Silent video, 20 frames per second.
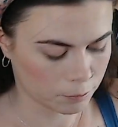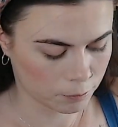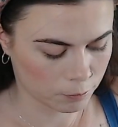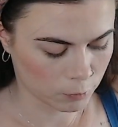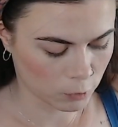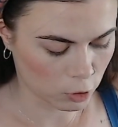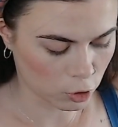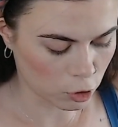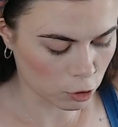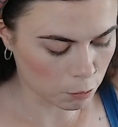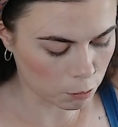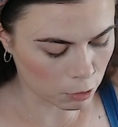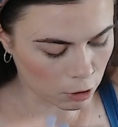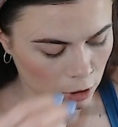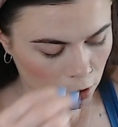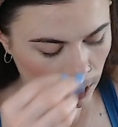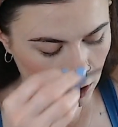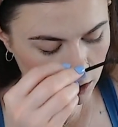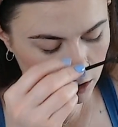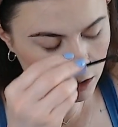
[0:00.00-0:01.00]

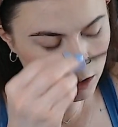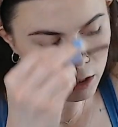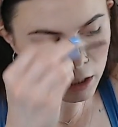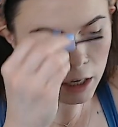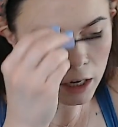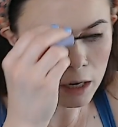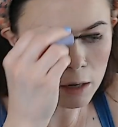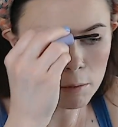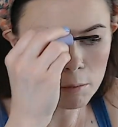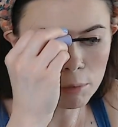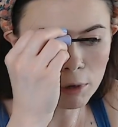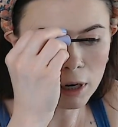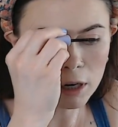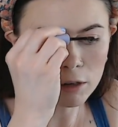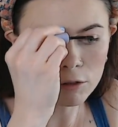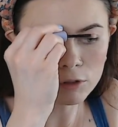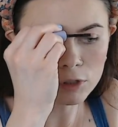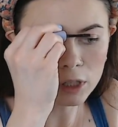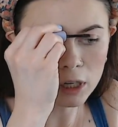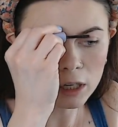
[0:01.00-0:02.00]
Super Slick
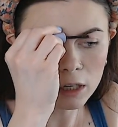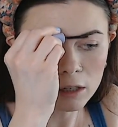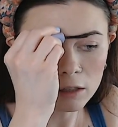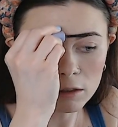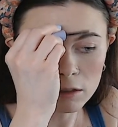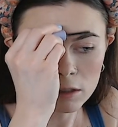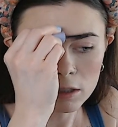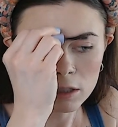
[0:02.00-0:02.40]
Brow Gel.